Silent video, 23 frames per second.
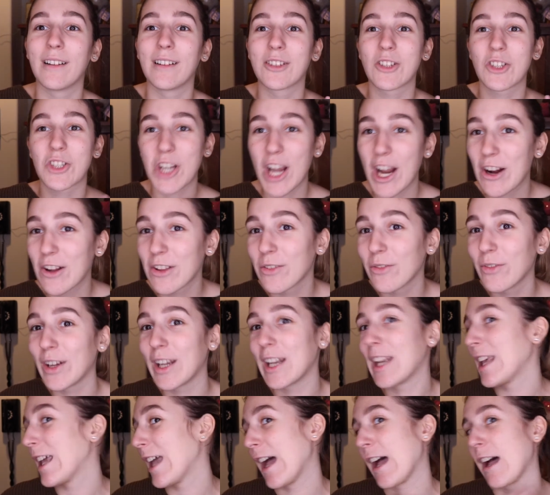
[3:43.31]
share the
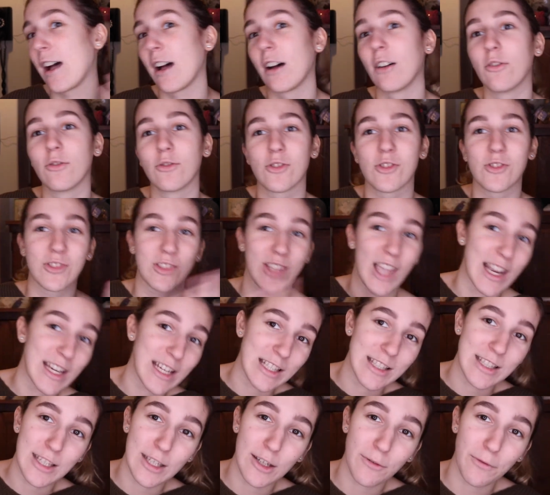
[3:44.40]
video, send
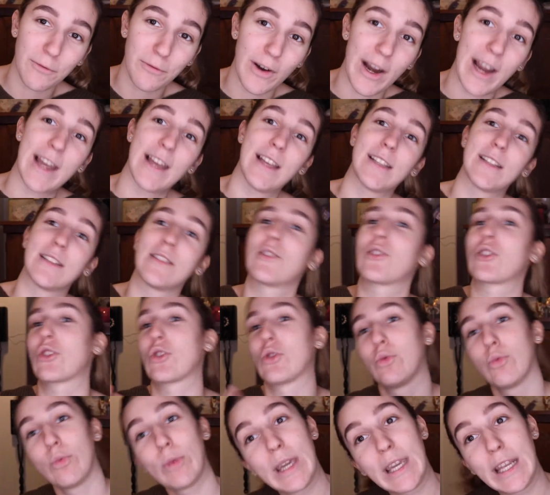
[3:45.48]
it to your friends,
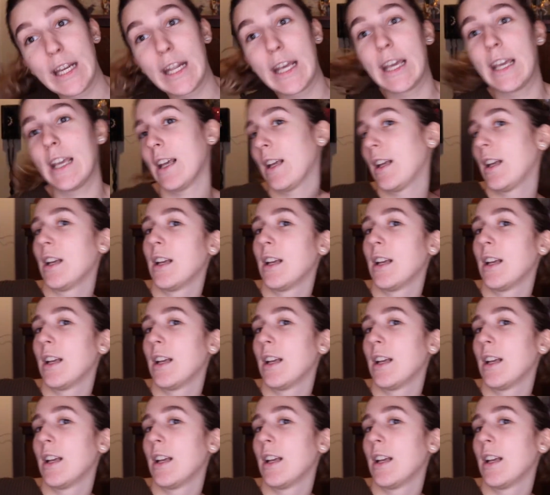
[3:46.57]
tweet it.